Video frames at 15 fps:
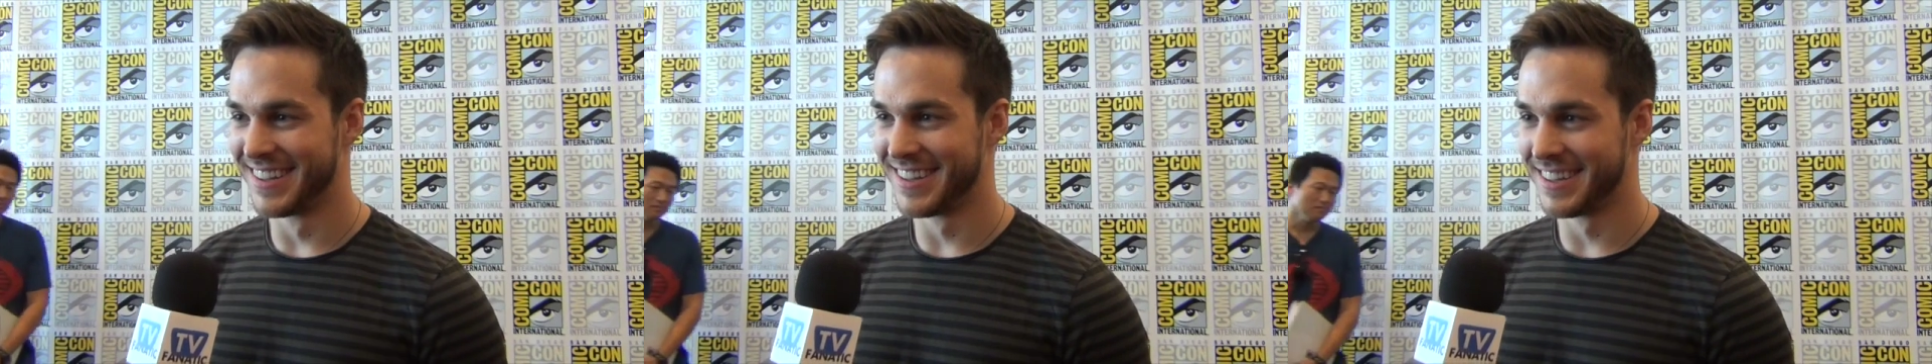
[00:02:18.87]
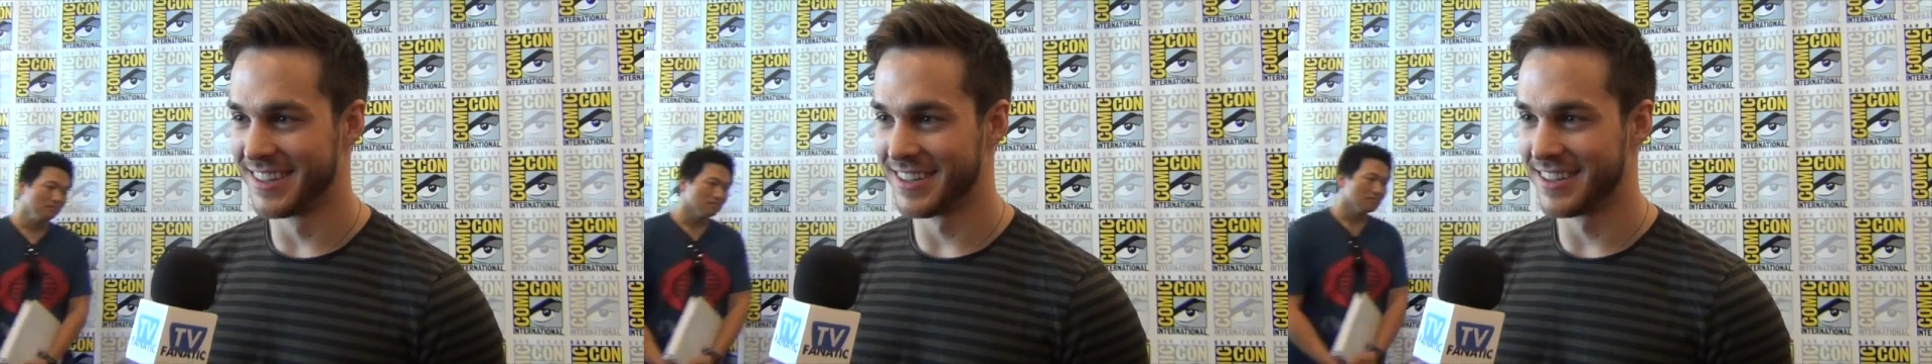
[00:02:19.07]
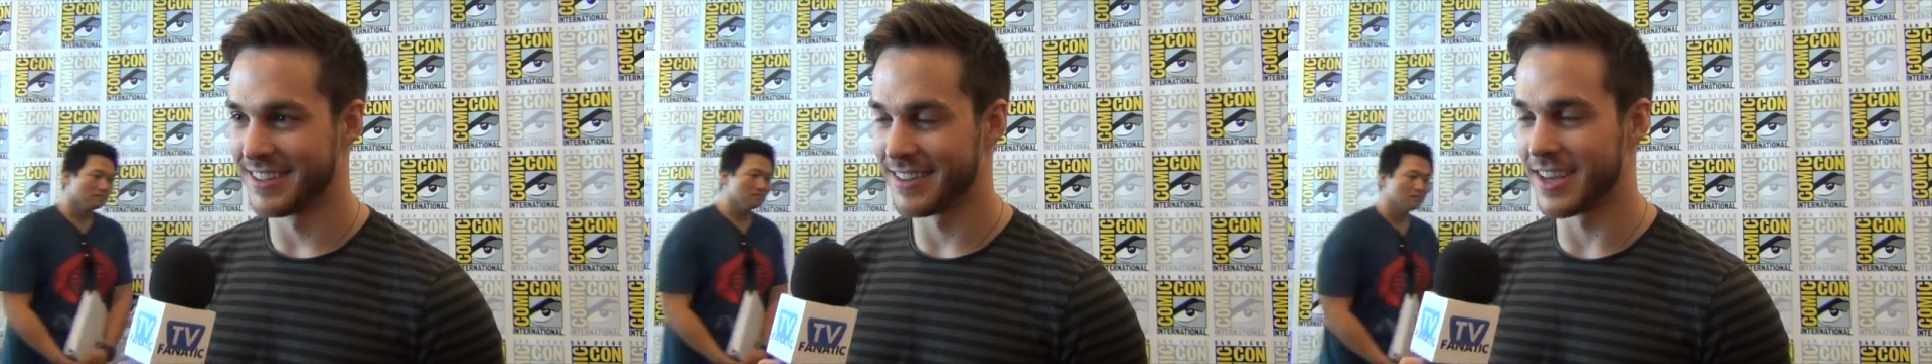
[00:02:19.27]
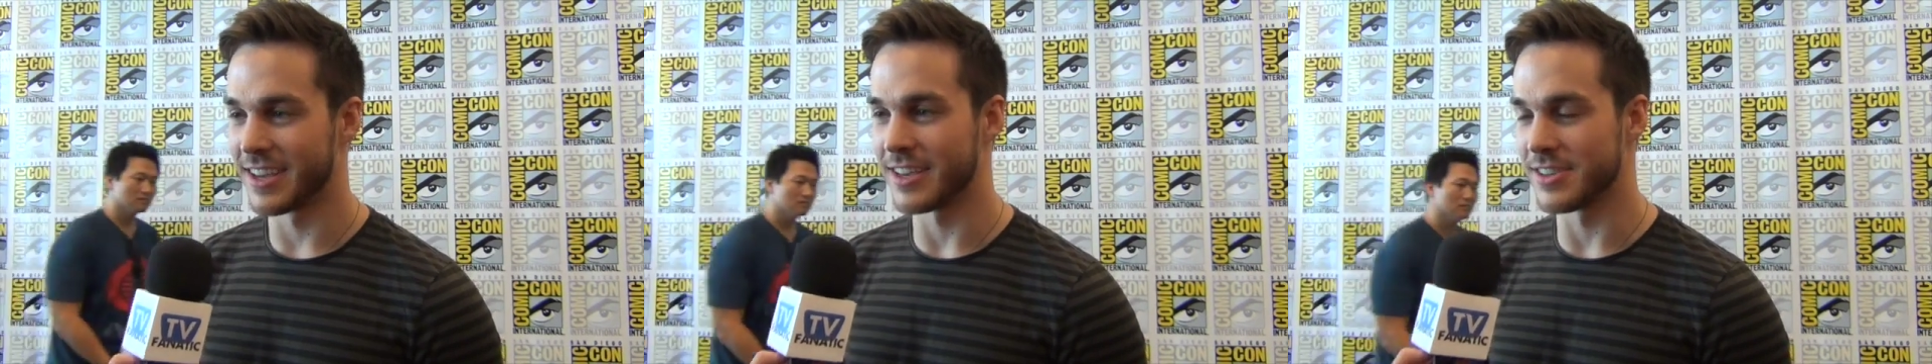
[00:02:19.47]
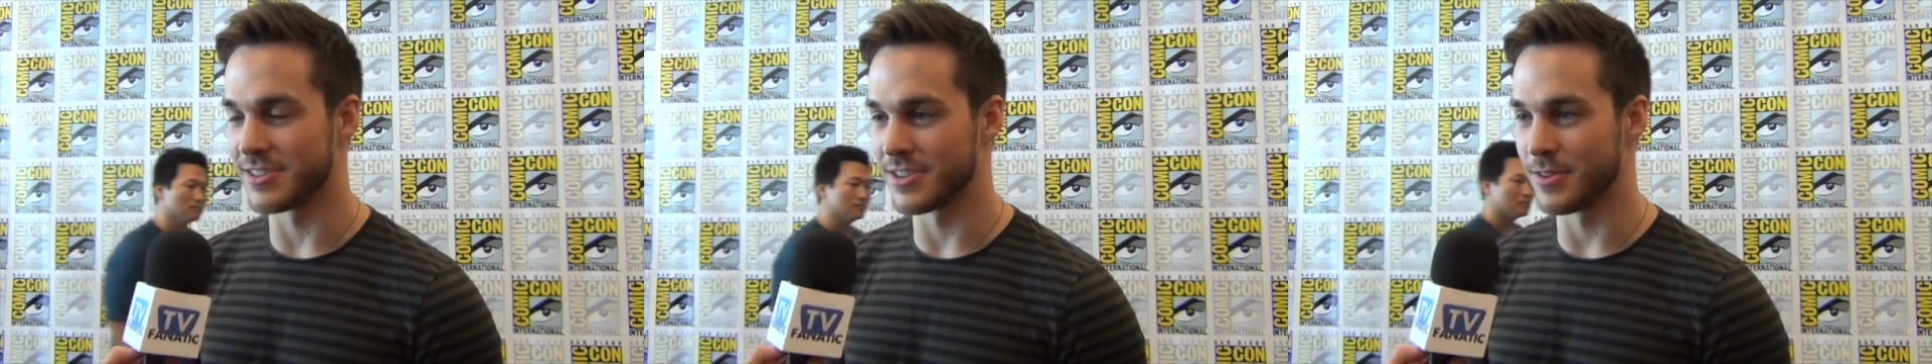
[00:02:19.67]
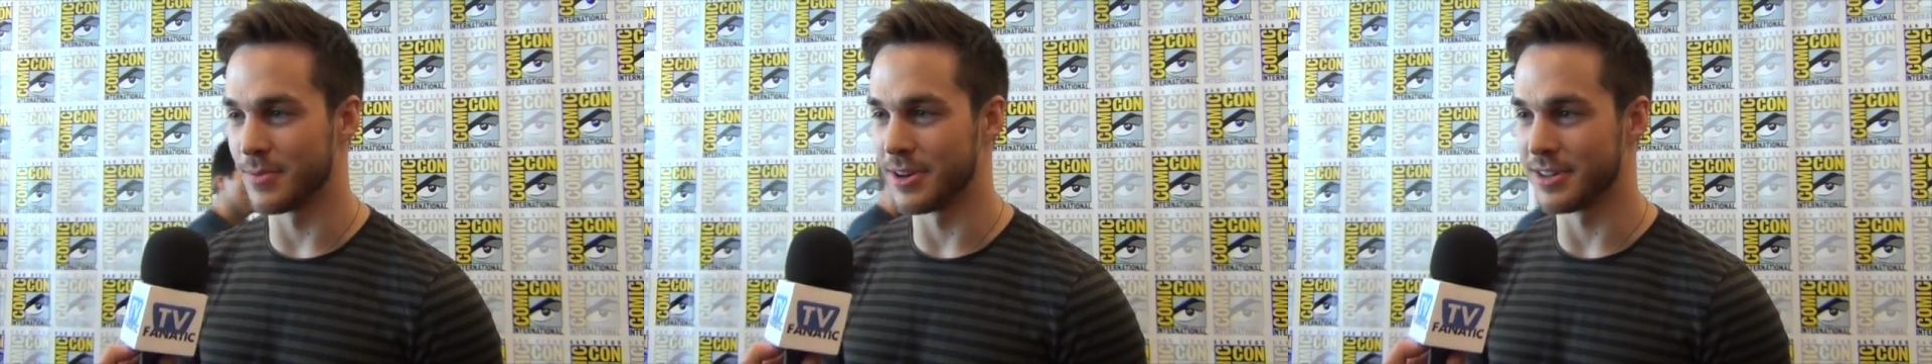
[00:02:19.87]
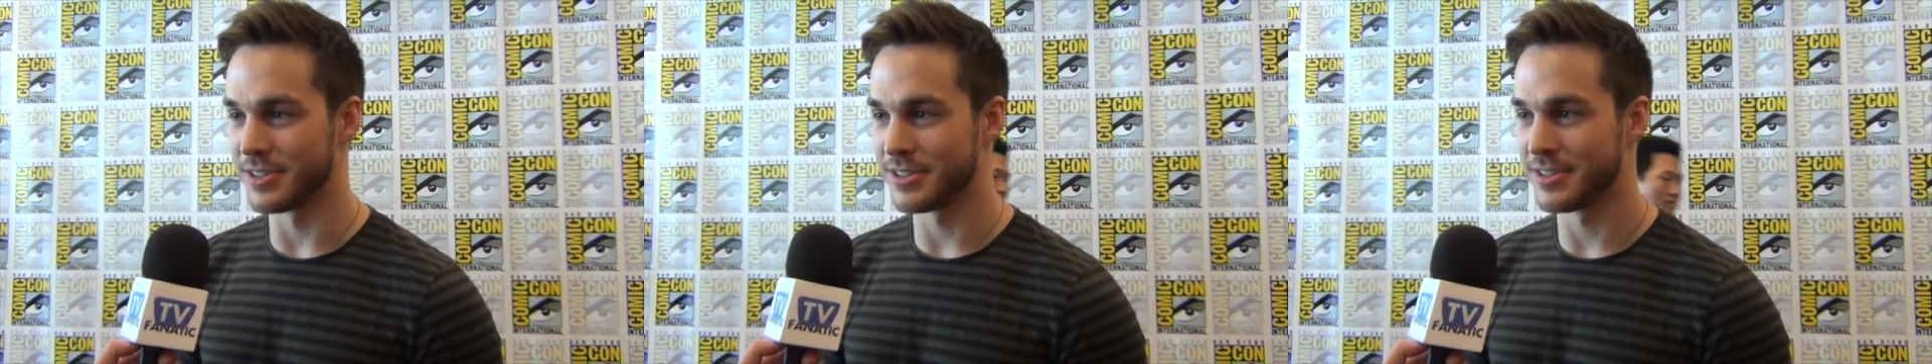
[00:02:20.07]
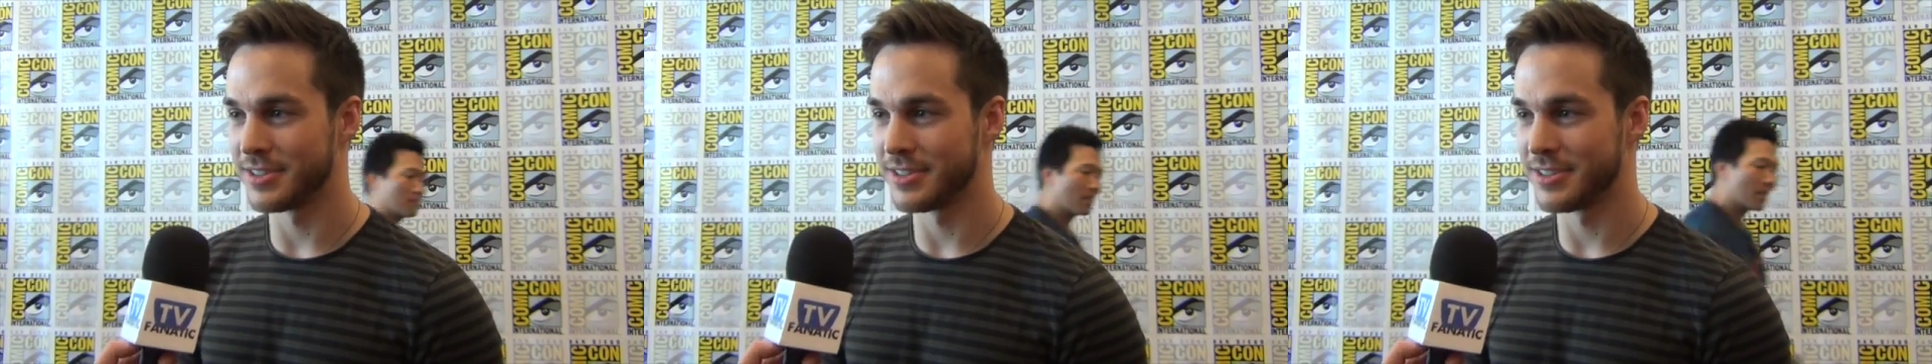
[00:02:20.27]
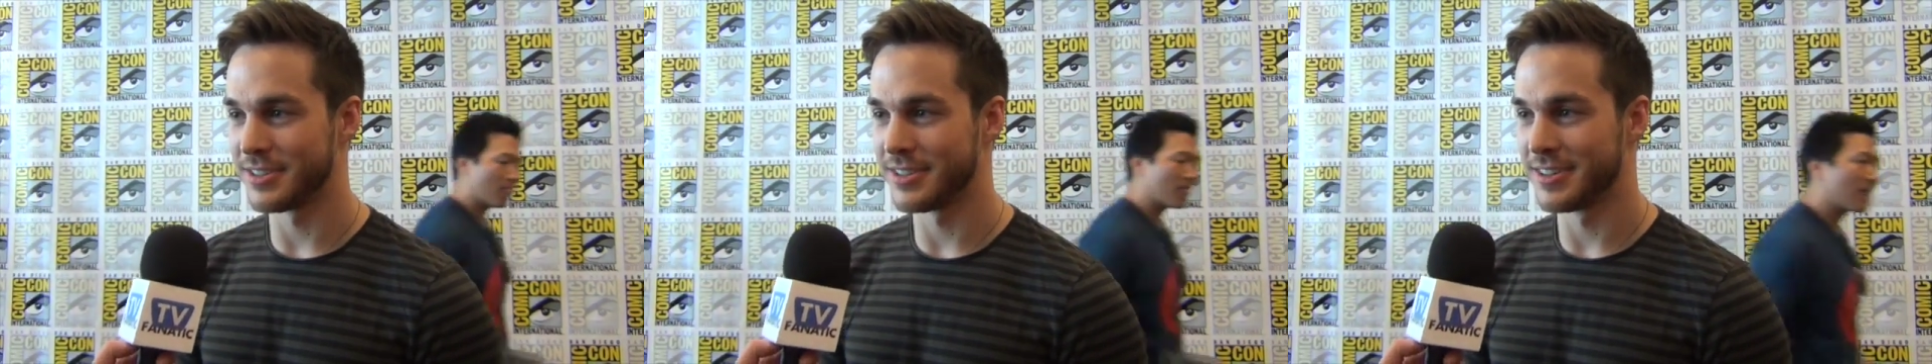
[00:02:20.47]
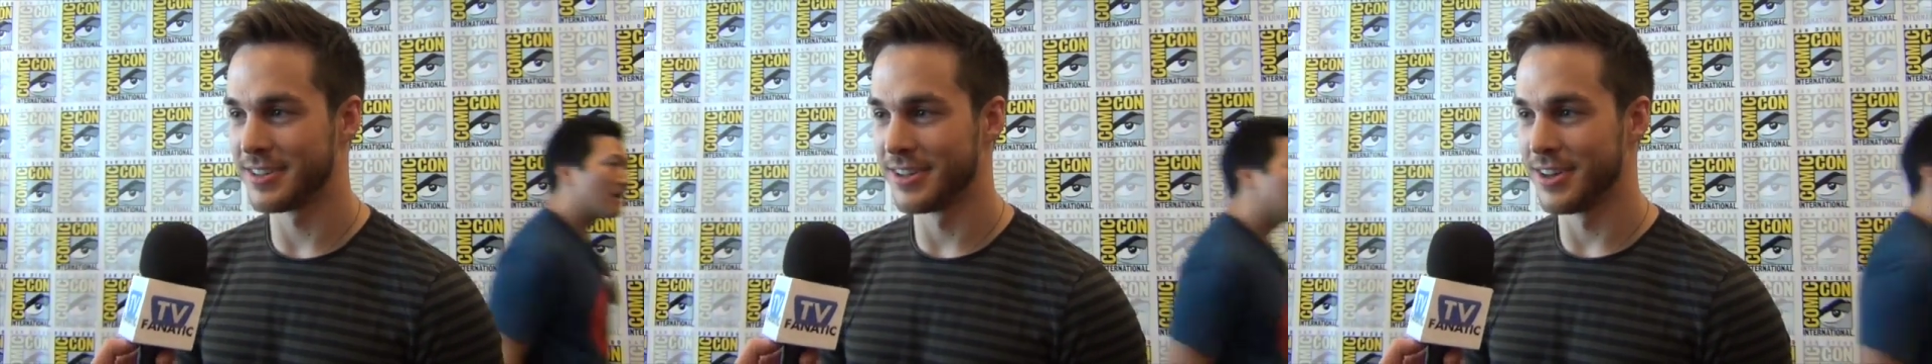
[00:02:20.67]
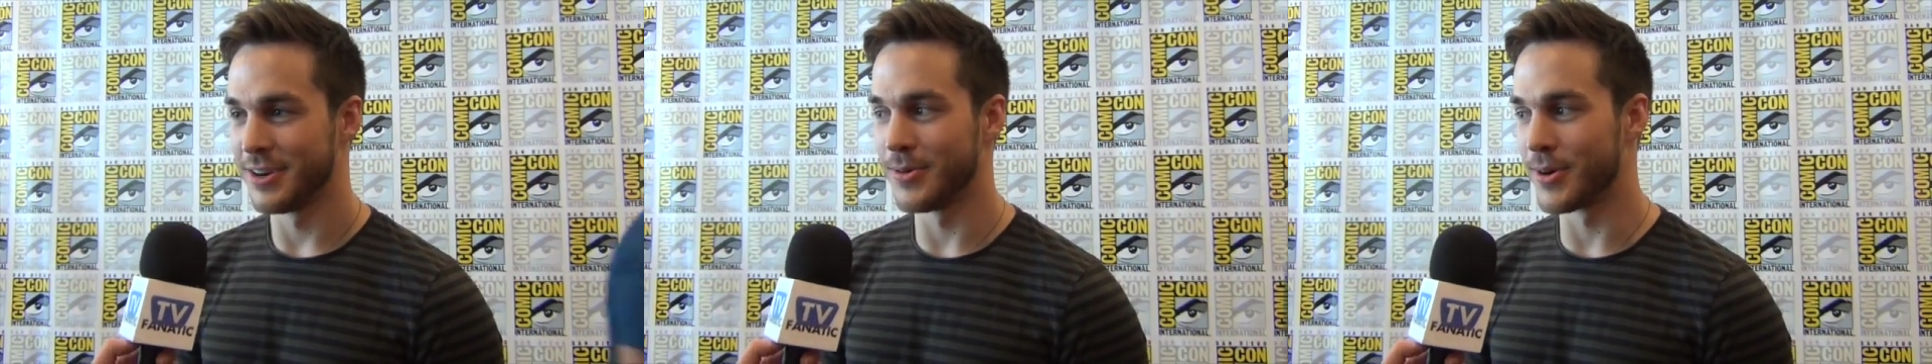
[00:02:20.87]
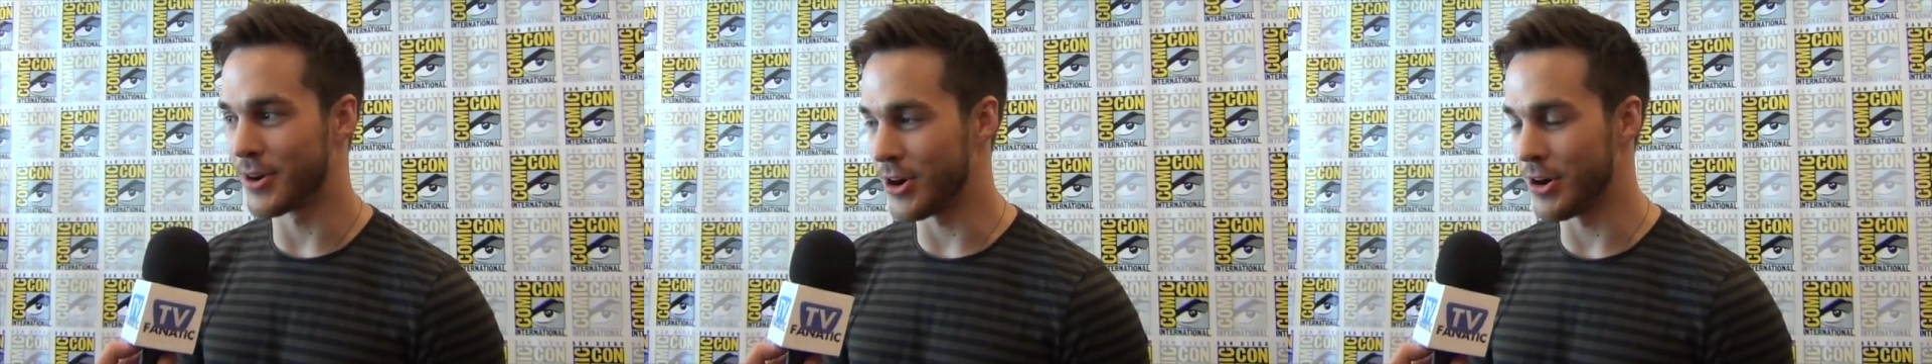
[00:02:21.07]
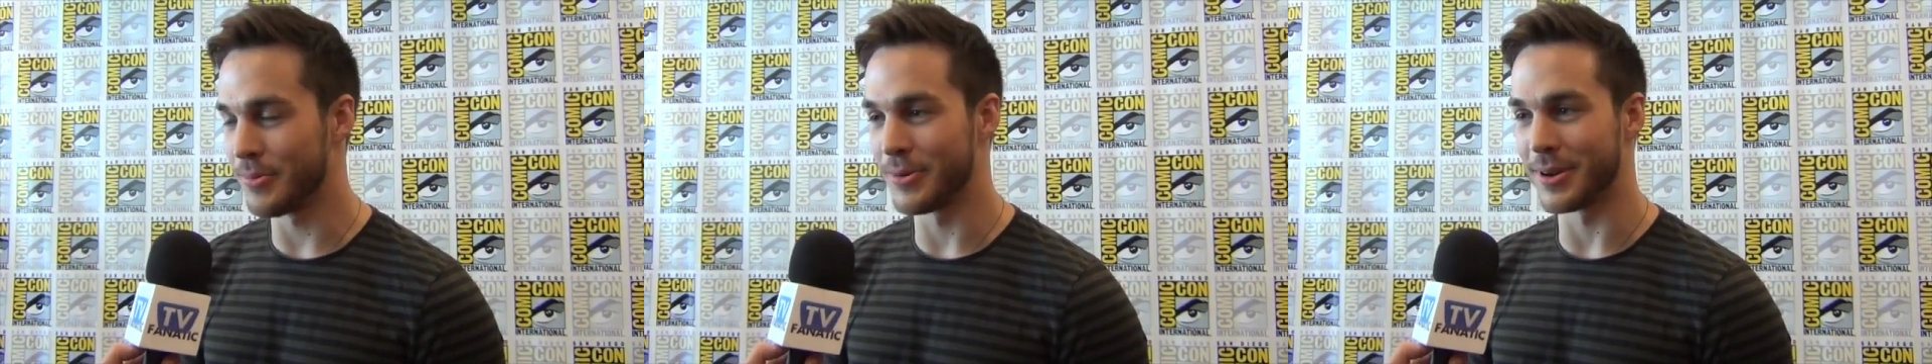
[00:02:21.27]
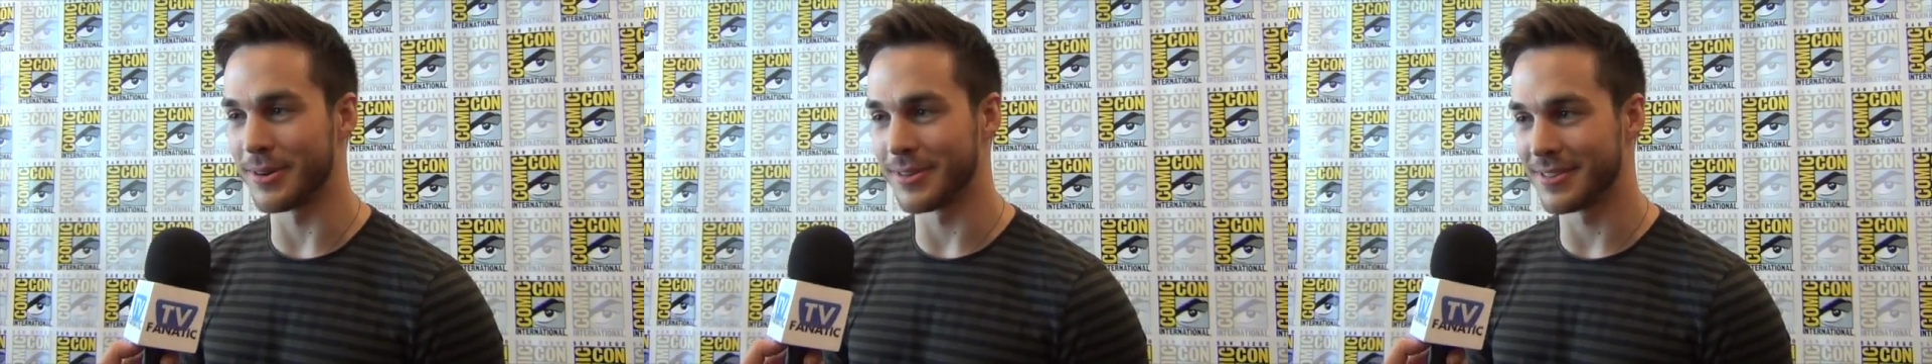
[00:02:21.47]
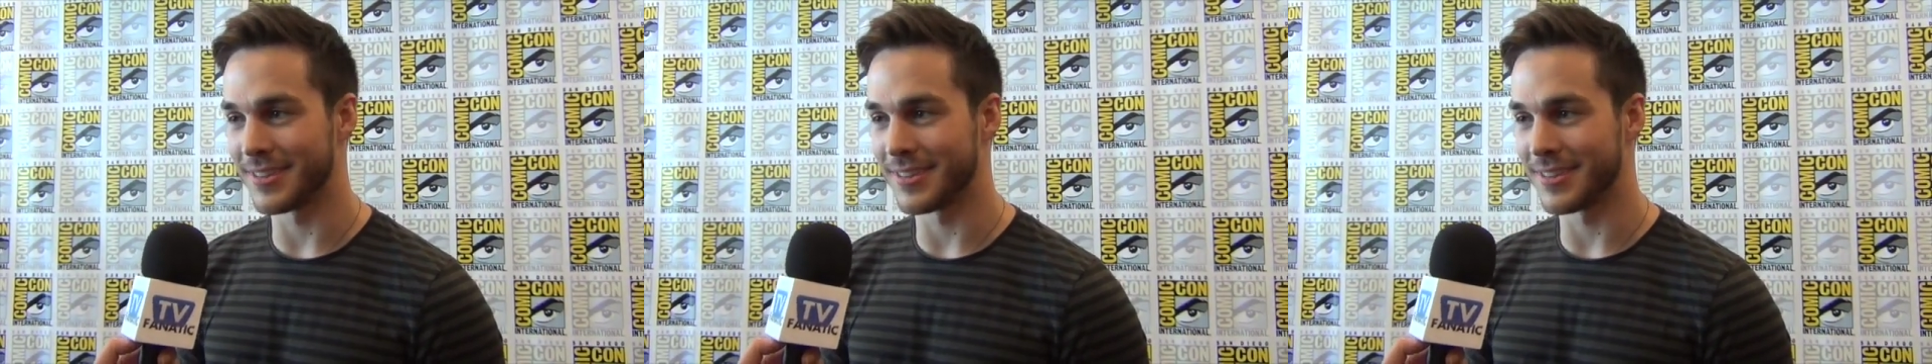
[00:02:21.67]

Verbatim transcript: pilot, and I Thank think it's going to do big things. But We're hoping.